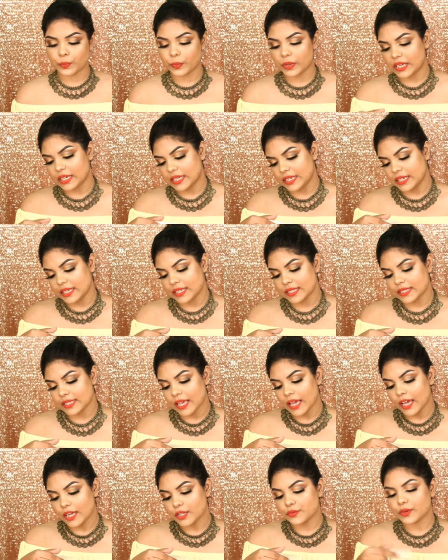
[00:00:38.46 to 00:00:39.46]

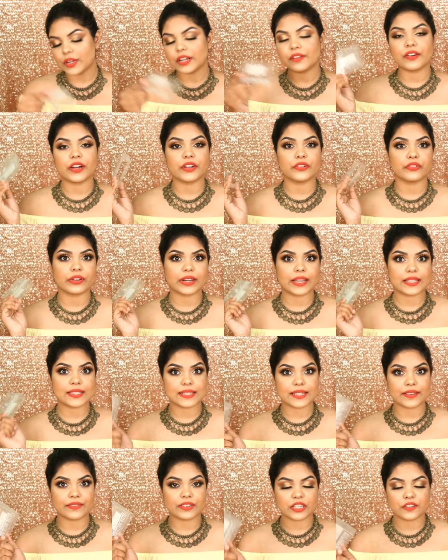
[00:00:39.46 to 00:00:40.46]

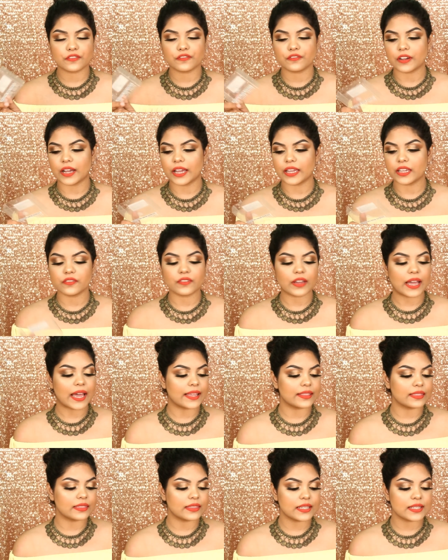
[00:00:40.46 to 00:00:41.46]
₹1275
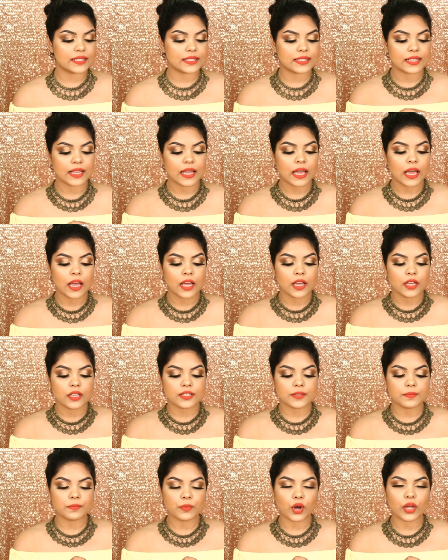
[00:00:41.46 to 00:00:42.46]
and this
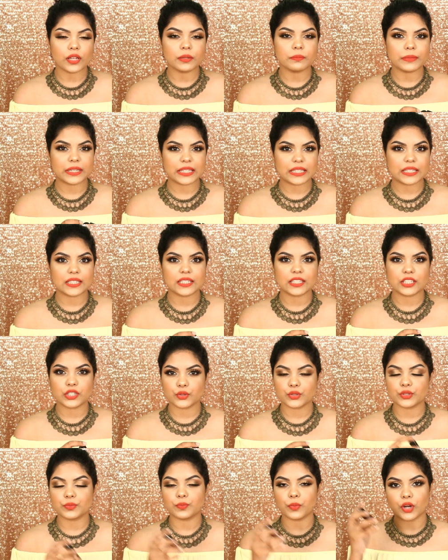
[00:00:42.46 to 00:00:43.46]
small mini
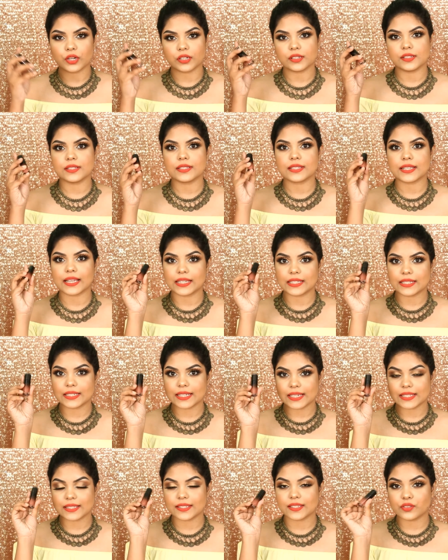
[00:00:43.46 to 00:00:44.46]
cute bottles
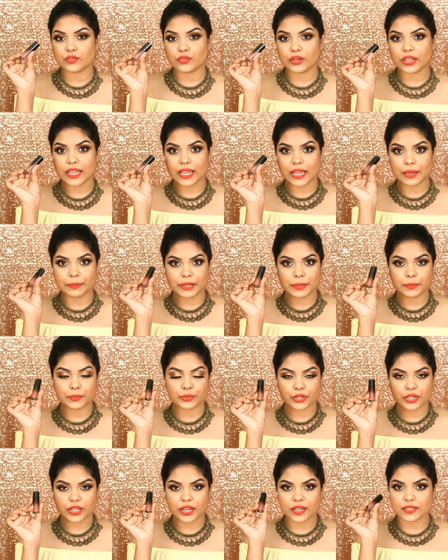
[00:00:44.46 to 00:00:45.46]
contains 3 ml
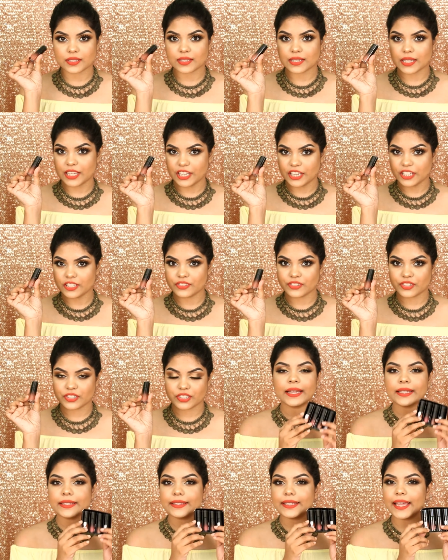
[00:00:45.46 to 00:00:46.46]
products each.
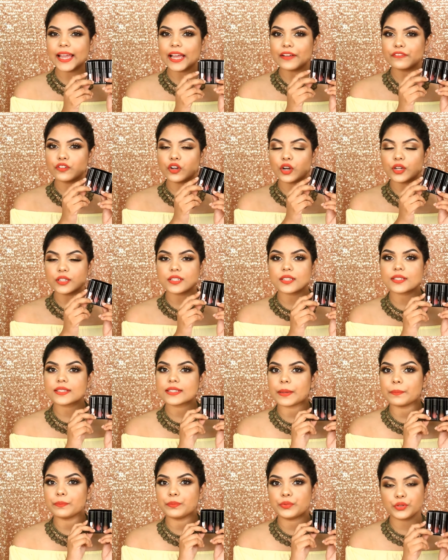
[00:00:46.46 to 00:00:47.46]
They have got
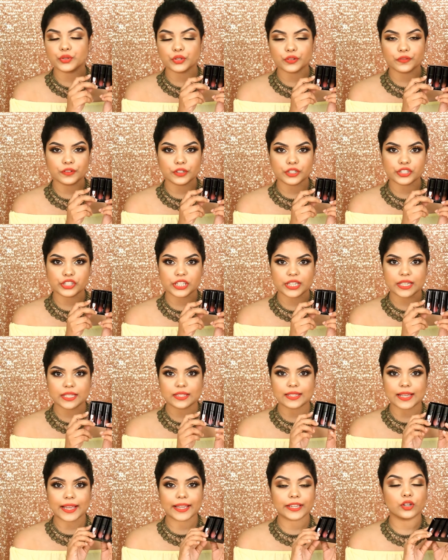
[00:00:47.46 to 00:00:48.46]
some beautiful shades.
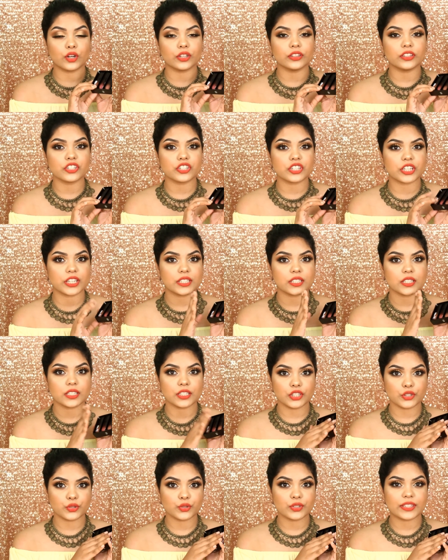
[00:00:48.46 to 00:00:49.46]
I got the shade
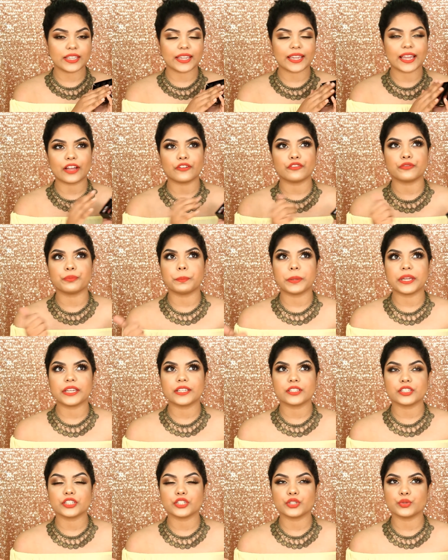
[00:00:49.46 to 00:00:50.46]
Nude. They have
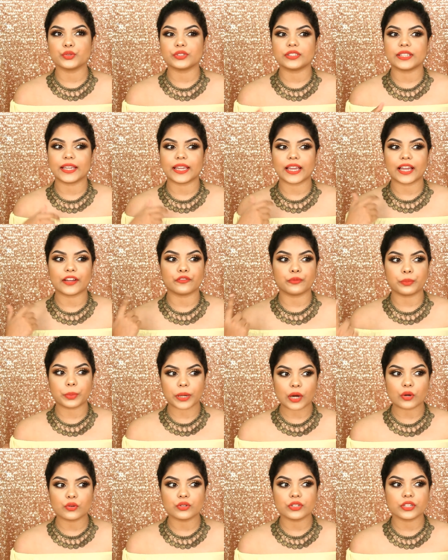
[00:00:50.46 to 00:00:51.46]
pink nude, they have
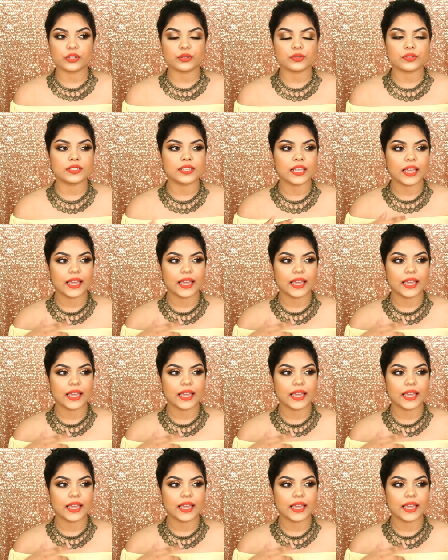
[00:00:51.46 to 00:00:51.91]
brown nudes,